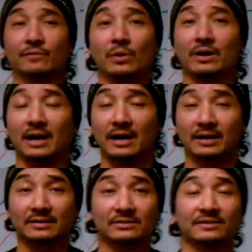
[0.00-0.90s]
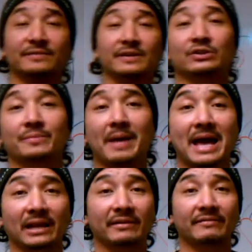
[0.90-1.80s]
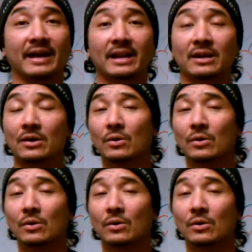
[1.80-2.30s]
for a severe traumatic event